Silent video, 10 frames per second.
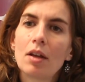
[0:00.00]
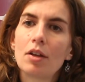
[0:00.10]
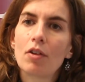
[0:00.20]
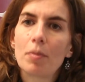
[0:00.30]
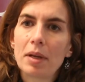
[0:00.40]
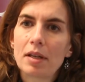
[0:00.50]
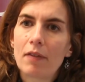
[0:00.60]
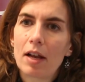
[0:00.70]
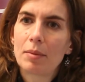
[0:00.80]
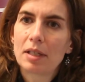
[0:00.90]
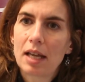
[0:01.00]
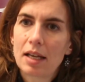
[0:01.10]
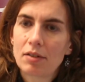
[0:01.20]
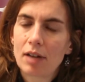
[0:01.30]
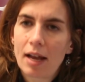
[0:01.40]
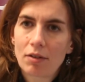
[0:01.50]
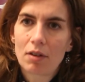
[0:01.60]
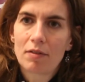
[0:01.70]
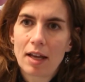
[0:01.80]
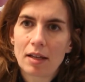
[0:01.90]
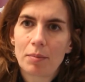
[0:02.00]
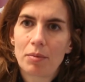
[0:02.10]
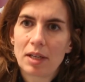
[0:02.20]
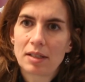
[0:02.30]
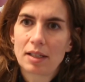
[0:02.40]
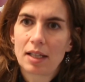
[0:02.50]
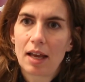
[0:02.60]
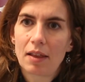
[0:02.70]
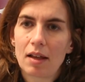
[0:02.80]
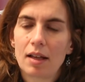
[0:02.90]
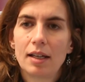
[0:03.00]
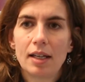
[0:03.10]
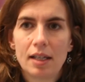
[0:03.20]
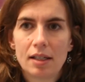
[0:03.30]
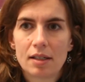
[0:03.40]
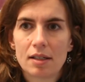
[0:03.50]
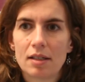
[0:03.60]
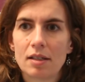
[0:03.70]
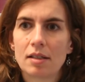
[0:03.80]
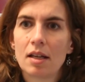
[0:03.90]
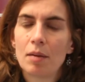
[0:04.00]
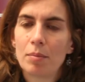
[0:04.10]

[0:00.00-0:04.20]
The European Development Days are an annual event that brings together leaders,